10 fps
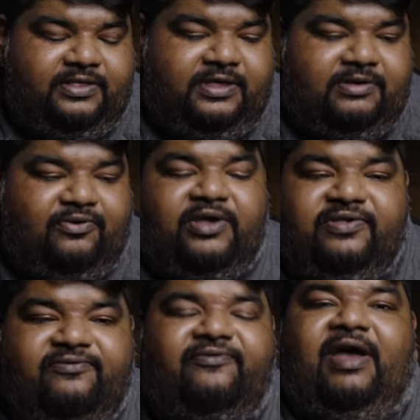The
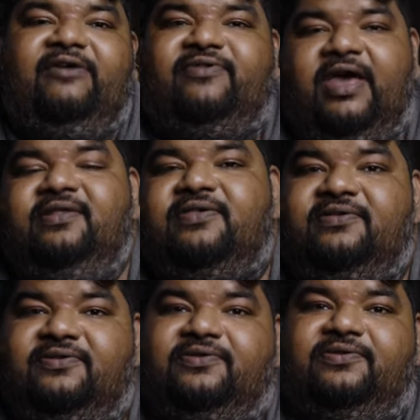Ryzen 5
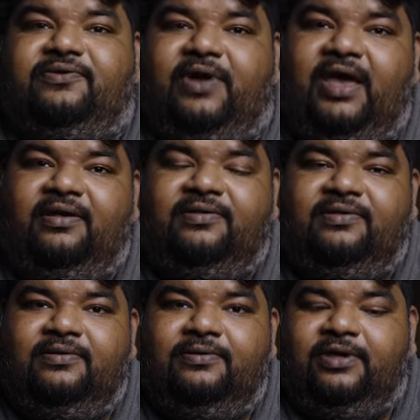
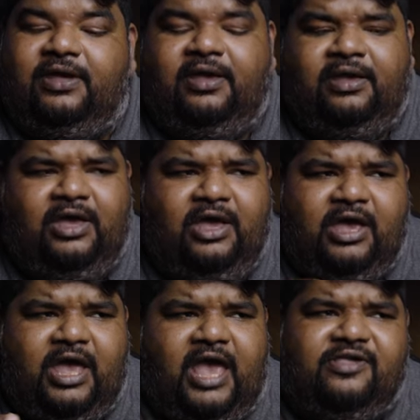9600X, okay,
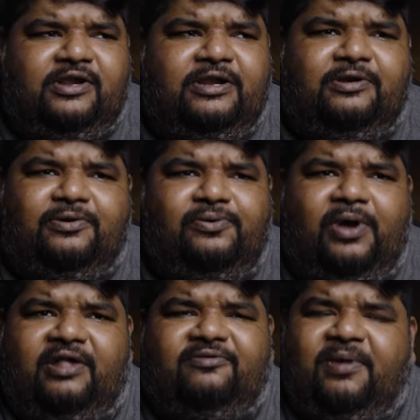actually
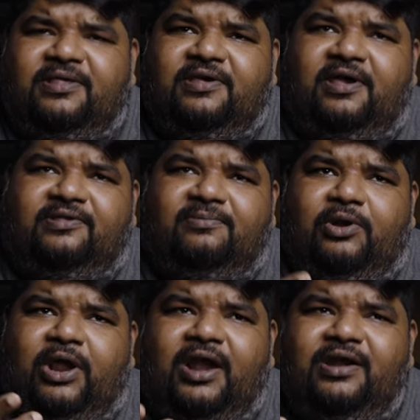drew as much as
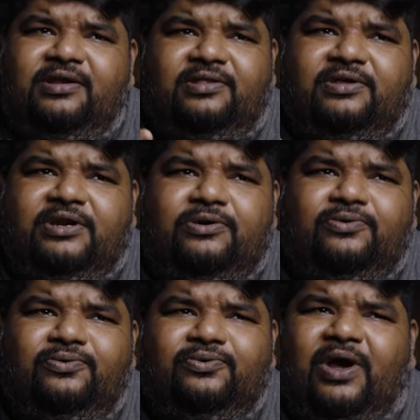about 132
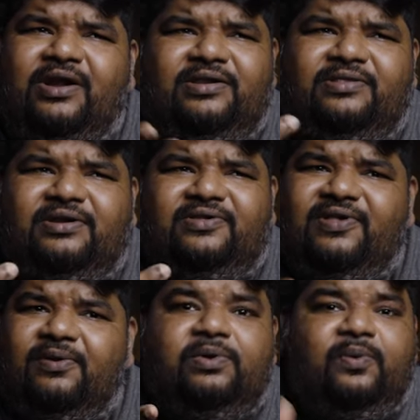to
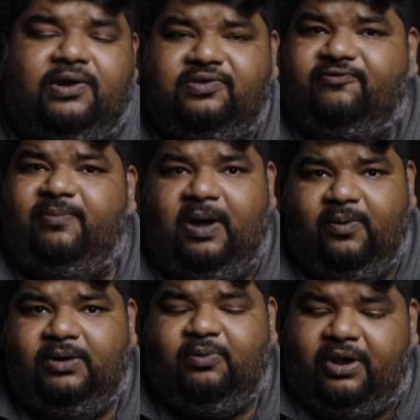137 watts of
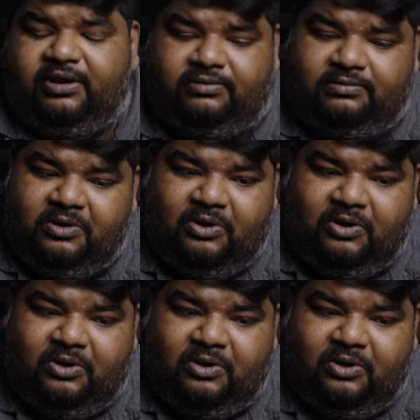power when